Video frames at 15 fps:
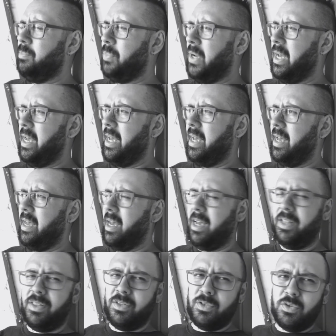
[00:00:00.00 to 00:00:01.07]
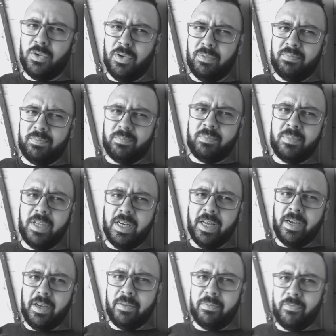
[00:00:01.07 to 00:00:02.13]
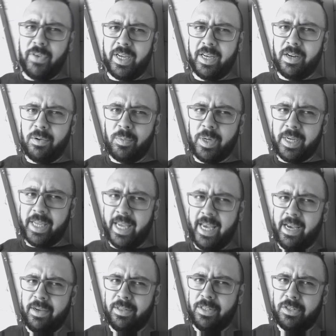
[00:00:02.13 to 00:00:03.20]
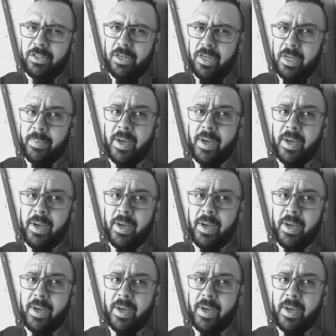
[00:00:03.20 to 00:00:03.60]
But I sort of, figured I'd work it out in the studio,